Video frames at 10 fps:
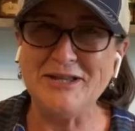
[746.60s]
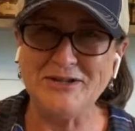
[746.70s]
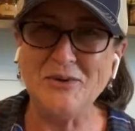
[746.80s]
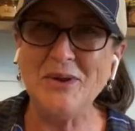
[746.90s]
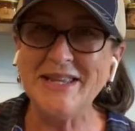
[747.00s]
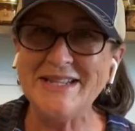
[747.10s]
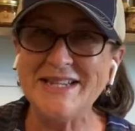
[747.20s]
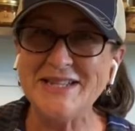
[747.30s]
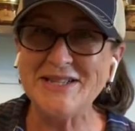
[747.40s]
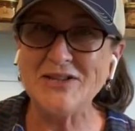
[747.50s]
The, the one that
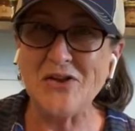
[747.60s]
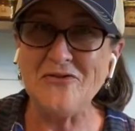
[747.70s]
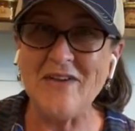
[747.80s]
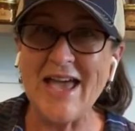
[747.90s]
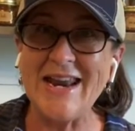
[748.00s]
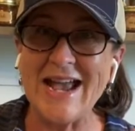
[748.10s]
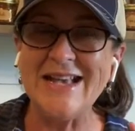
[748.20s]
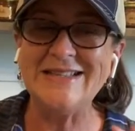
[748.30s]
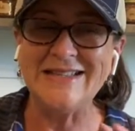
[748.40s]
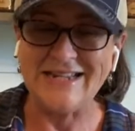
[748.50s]
did Salt, Fat,
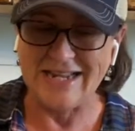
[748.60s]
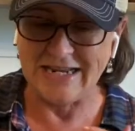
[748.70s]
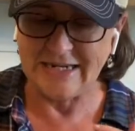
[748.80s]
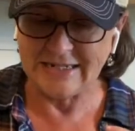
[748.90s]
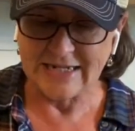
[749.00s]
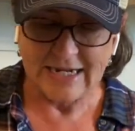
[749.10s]
Acid, Heat.